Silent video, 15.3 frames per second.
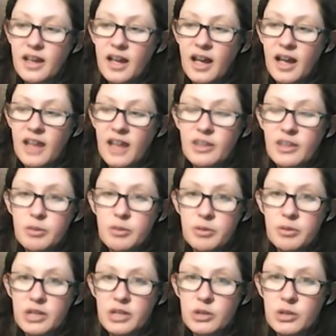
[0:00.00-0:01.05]
I think it would be
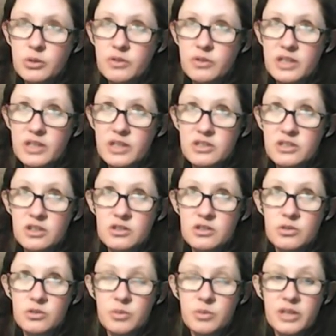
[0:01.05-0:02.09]
really cool if they start
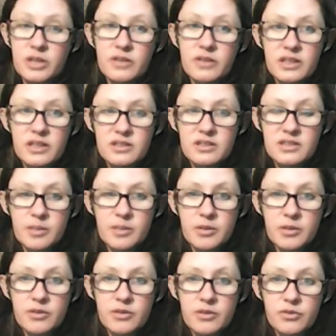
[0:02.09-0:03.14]
to weave in some
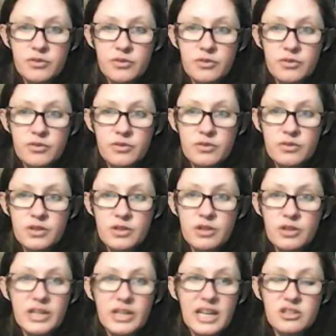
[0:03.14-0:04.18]
of, you know,
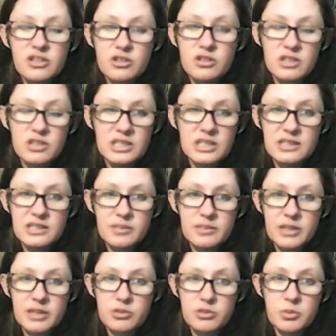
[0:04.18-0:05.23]
like Agent 13's in
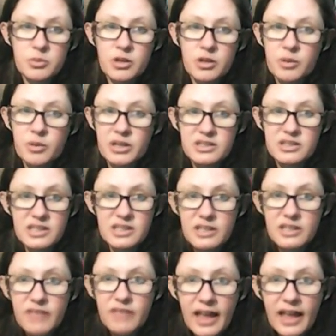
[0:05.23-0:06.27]
Madripoor. Are we going to see any
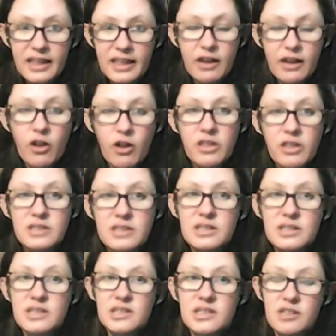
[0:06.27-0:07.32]
of that? Like all these
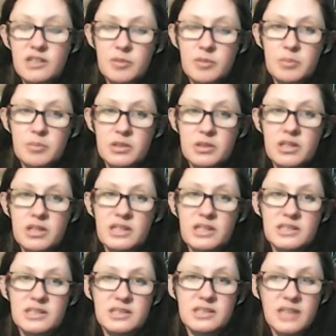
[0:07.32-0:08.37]
things that they've been building
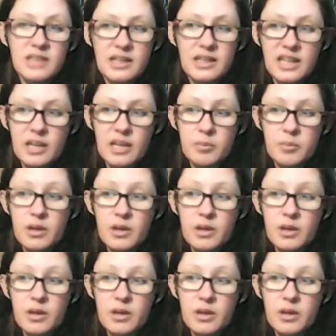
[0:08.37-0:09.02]
since Endgame.